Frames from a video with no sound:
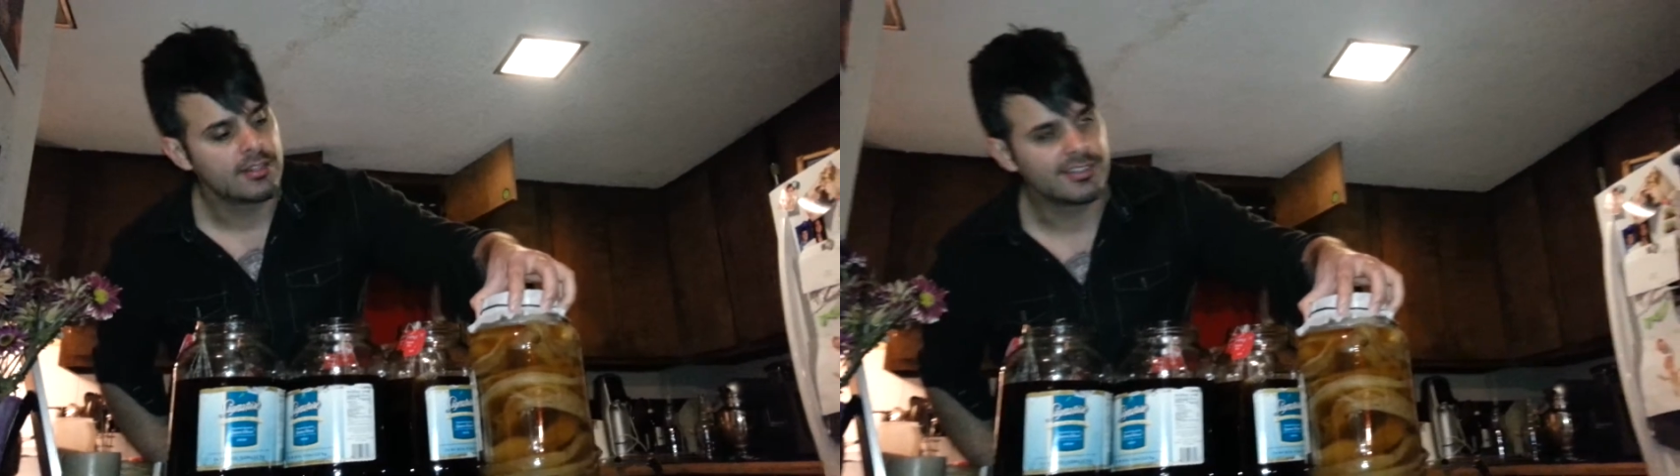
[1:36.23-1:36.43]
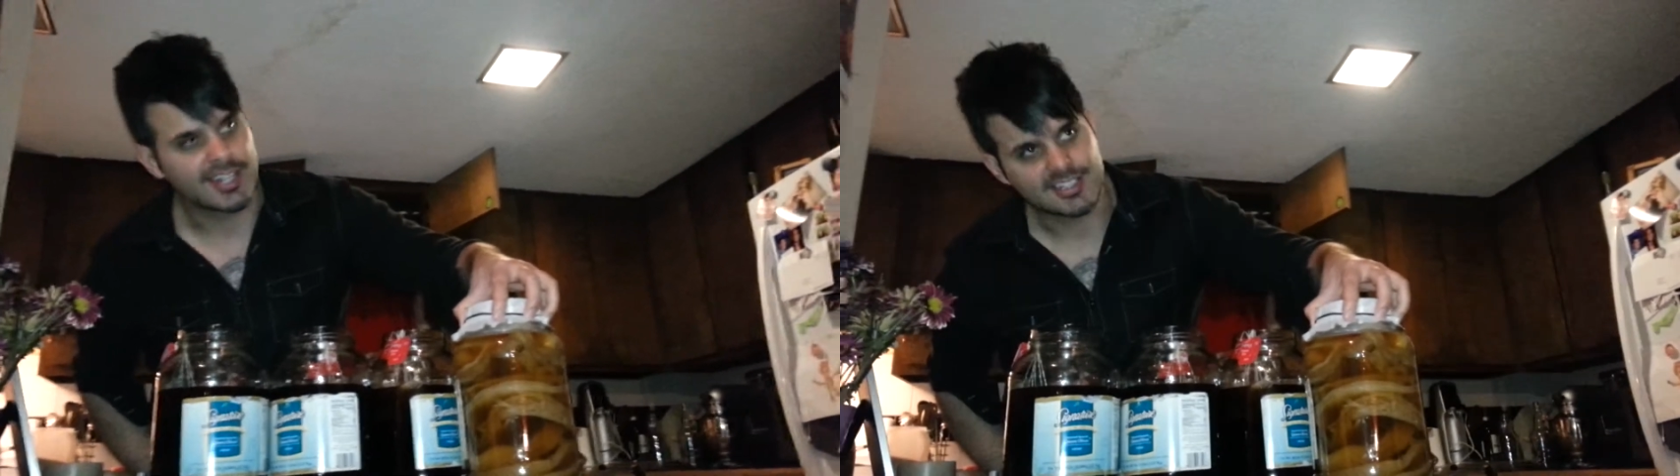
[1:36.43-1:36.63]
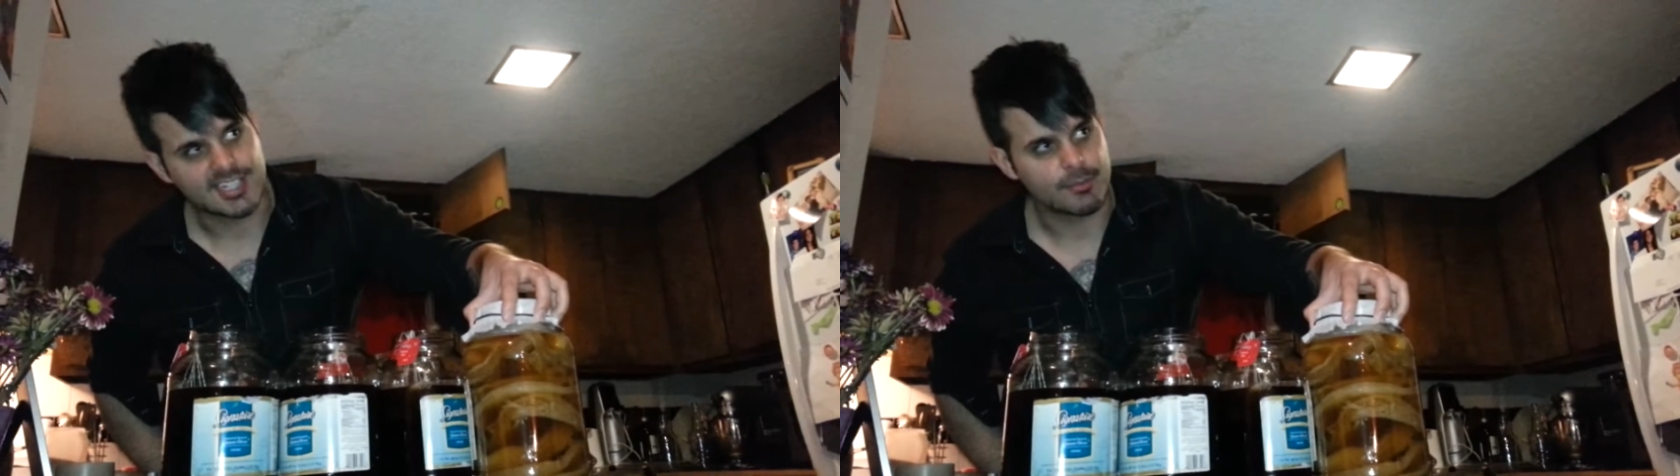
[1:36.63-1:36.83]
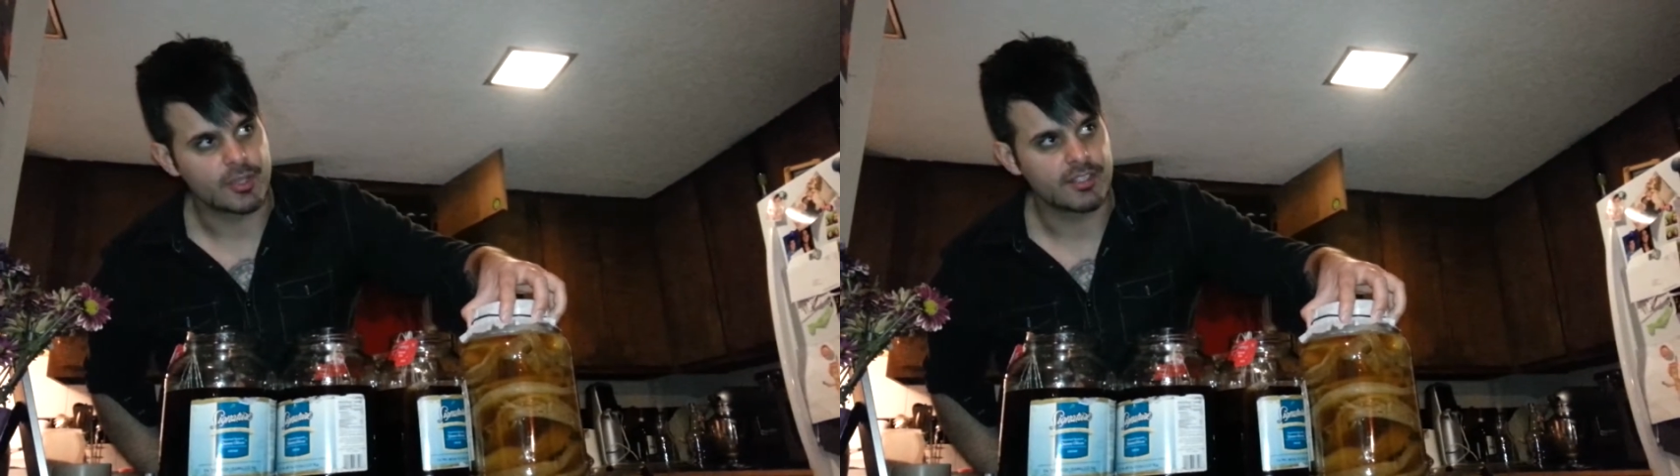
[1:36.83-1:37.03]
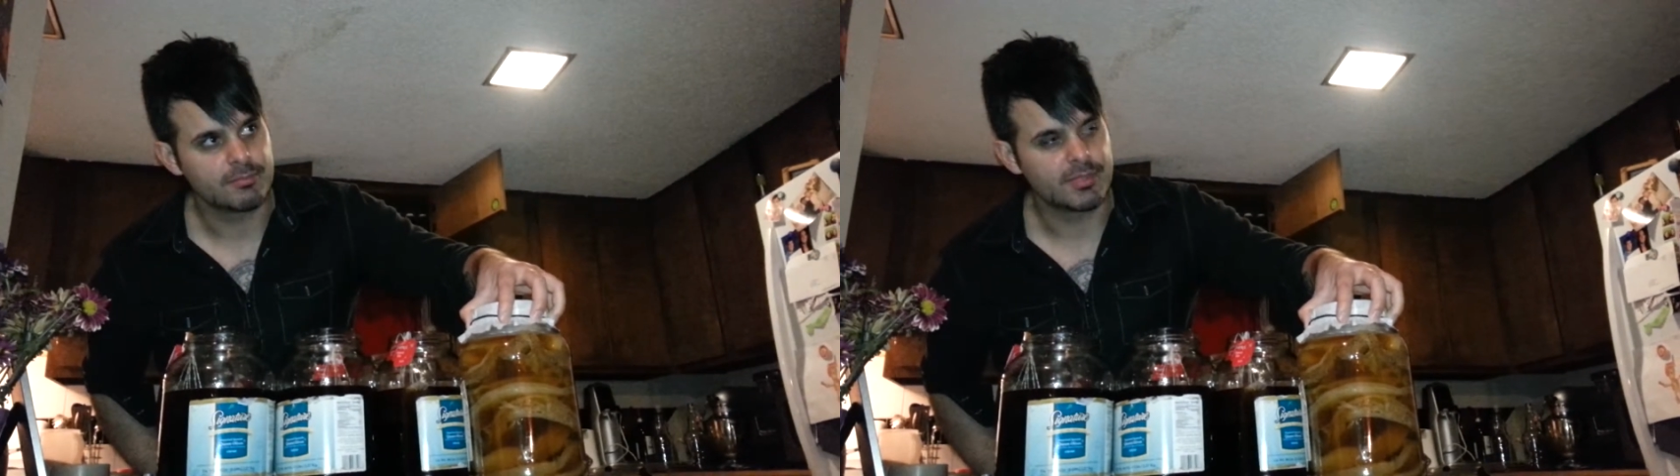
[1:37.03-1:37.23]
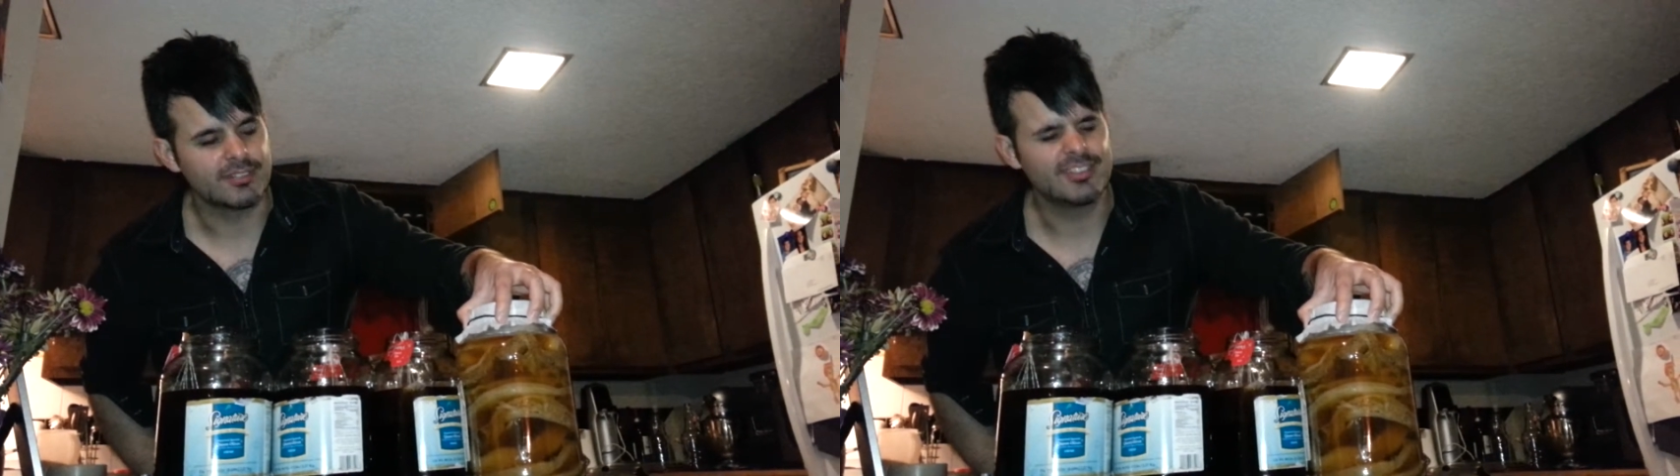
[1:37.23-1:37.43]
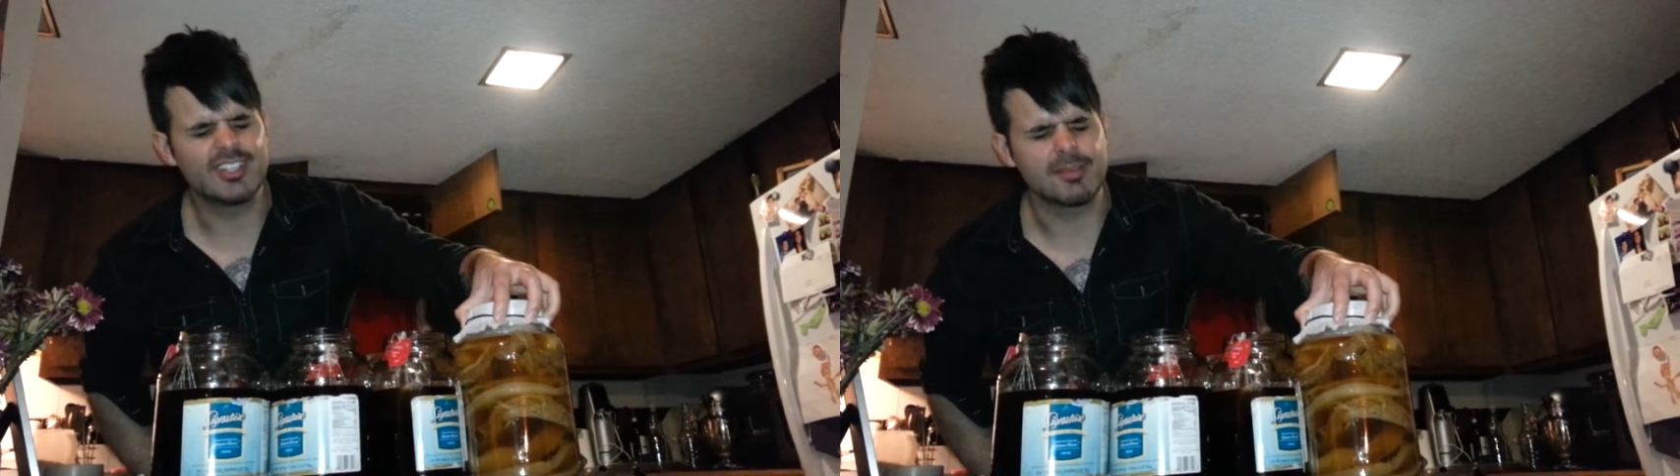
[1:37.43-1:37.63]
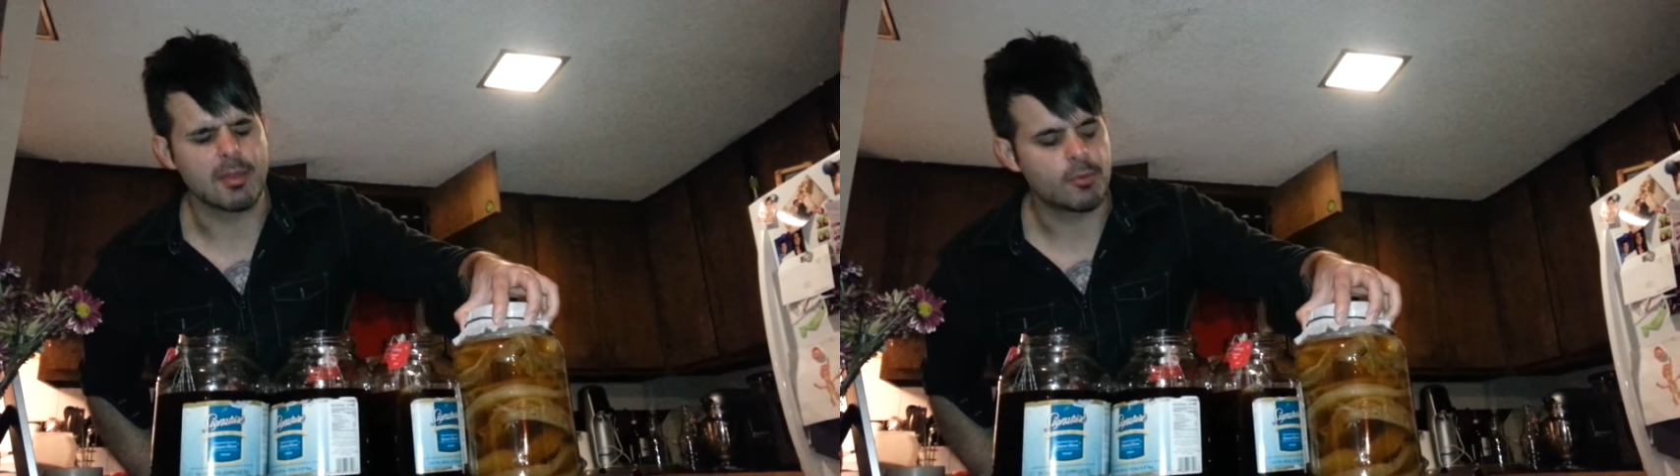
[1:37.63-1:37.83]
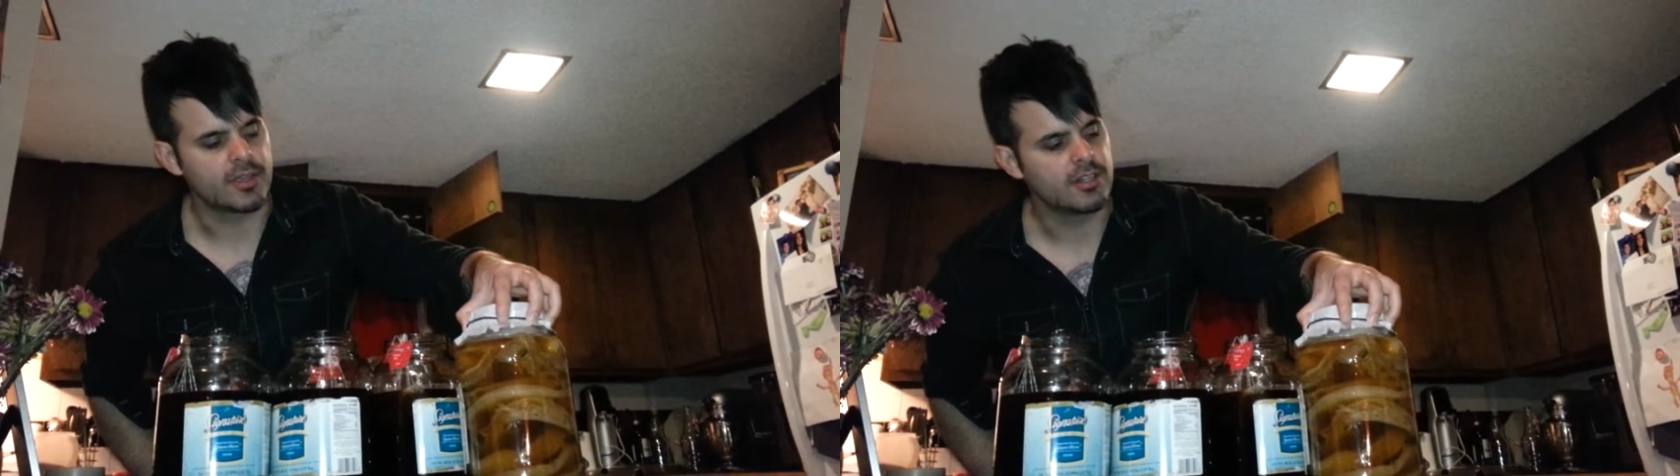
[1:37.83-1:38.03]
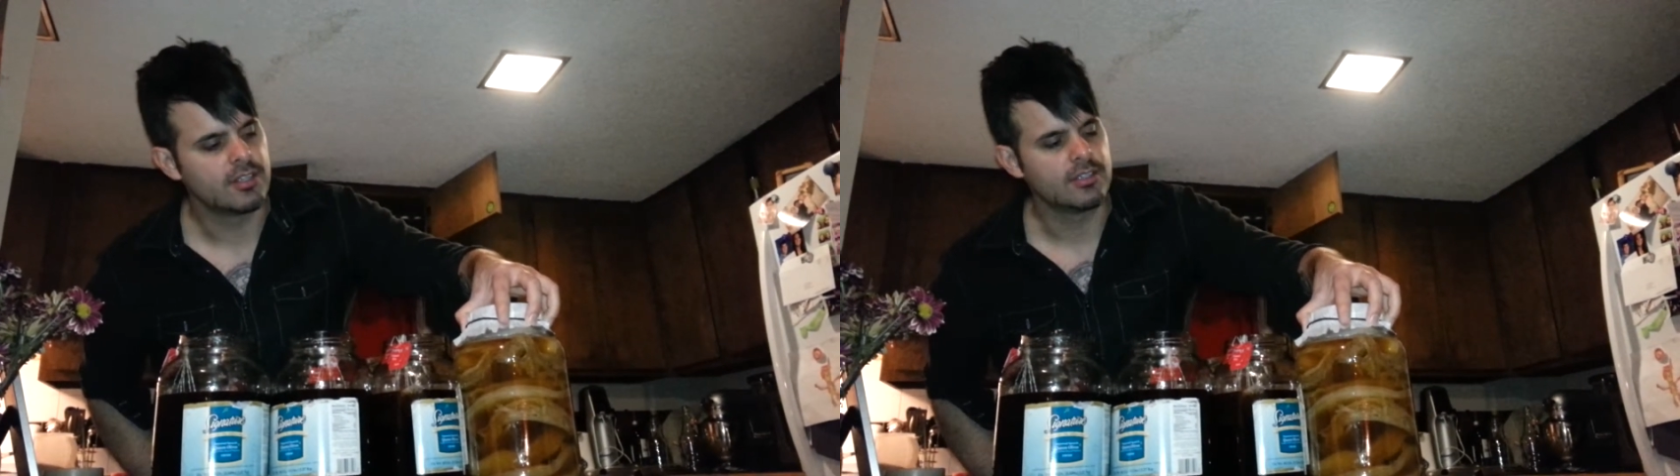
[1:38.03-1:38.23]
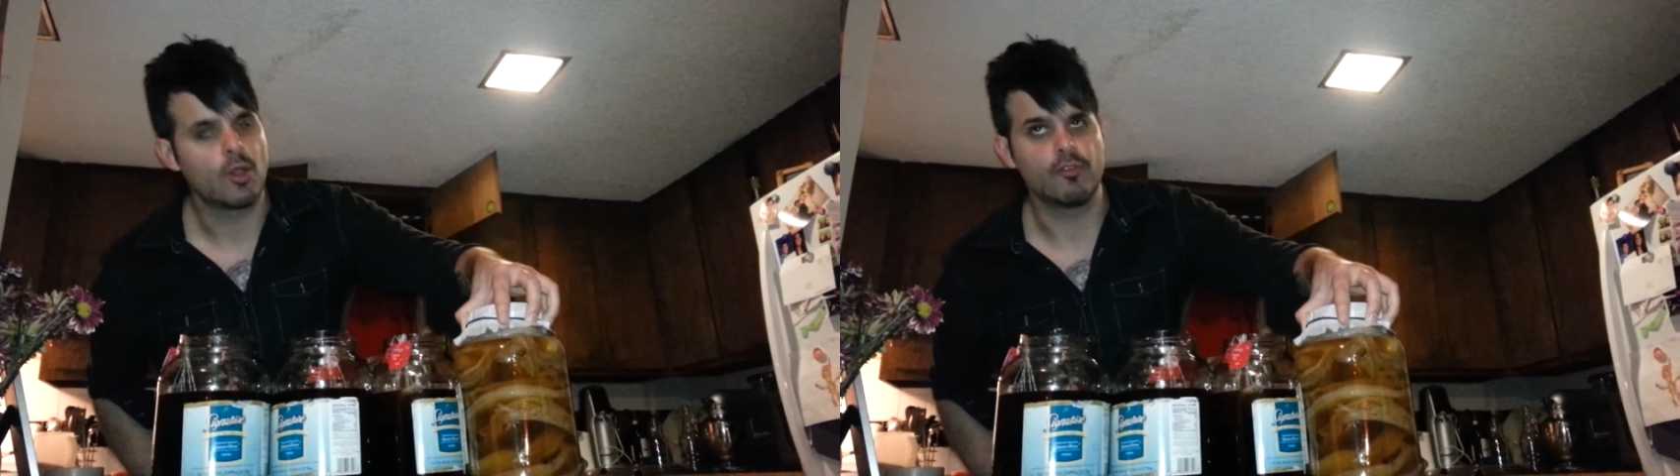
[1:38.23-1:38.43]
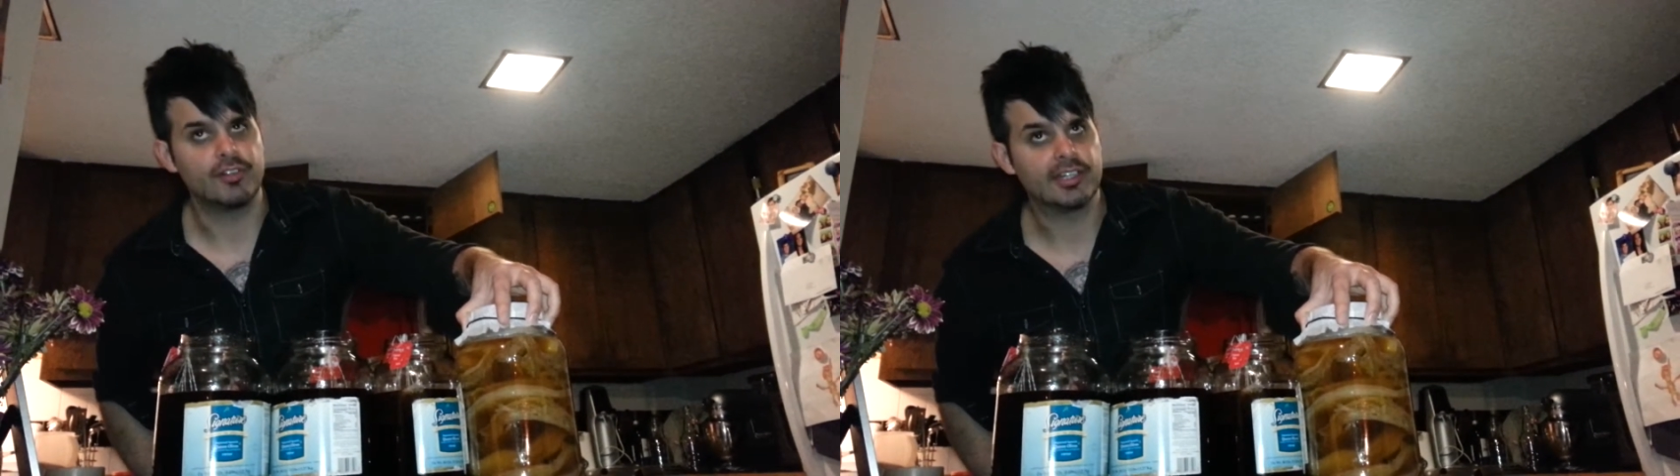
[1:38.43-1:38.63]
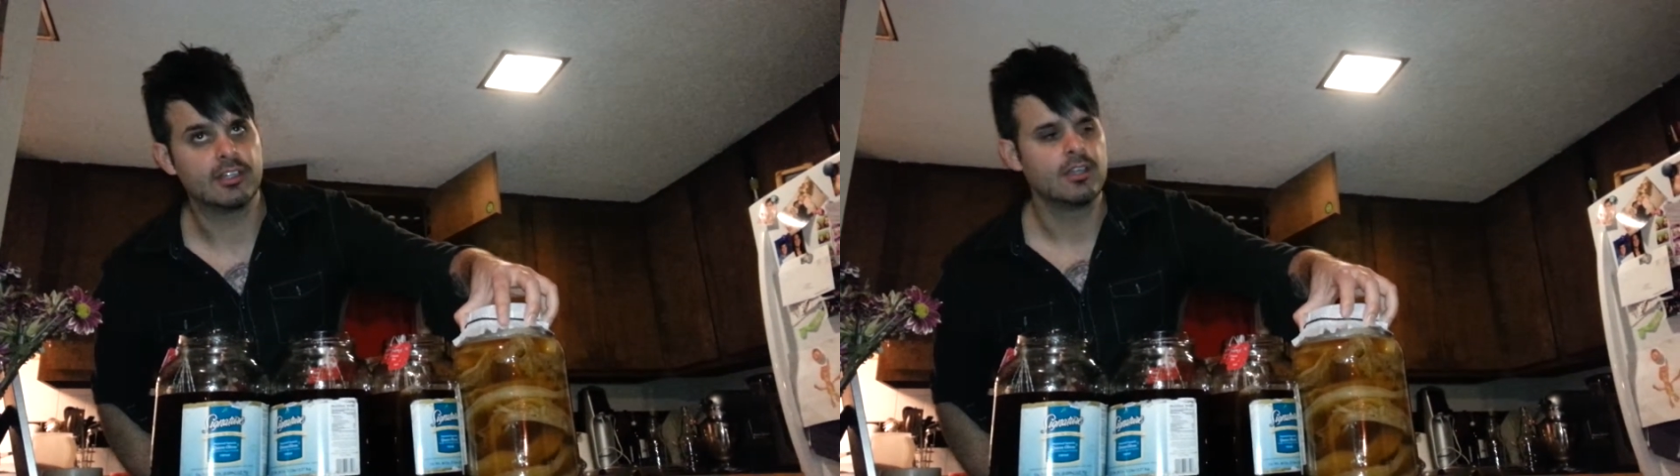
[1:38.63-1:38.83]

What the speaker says: Not the same way, but you get my point, hopefully.